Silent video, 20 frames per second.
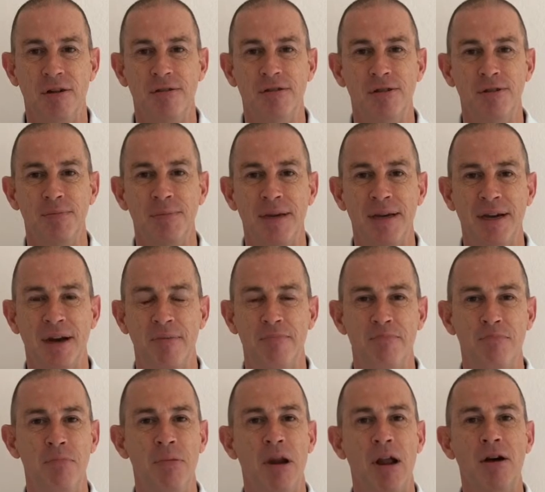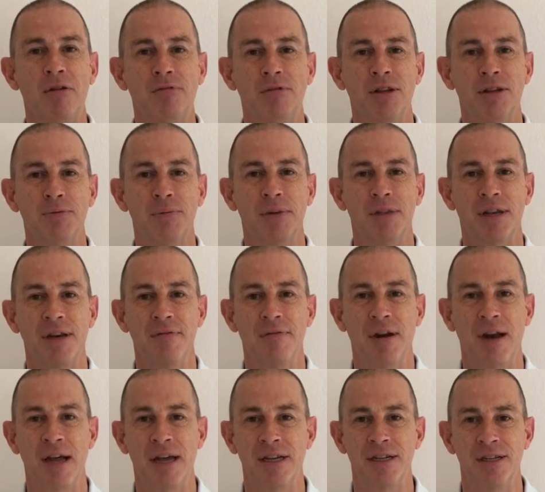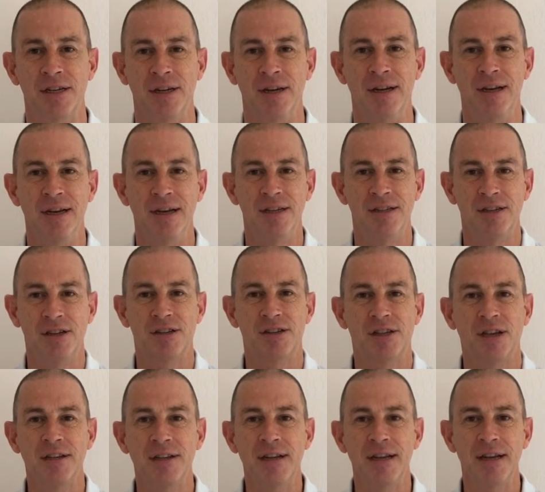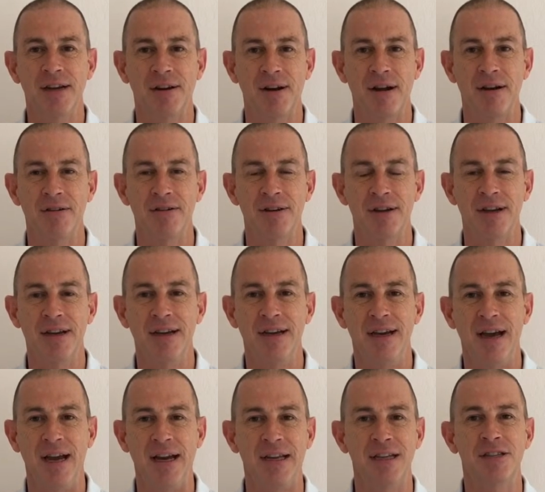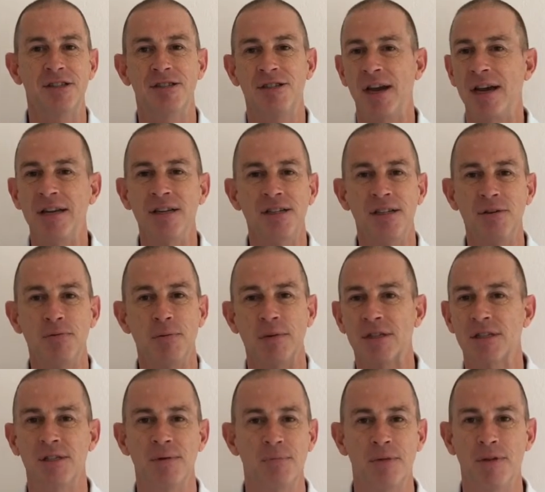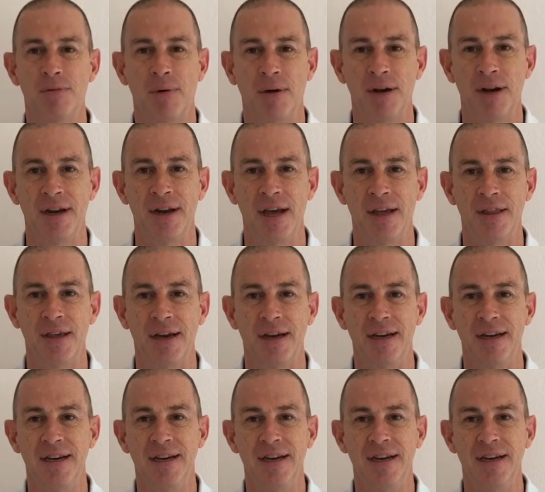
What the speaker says: not to become bloated with revelation, just sitting around and exchanging wisdom with one another.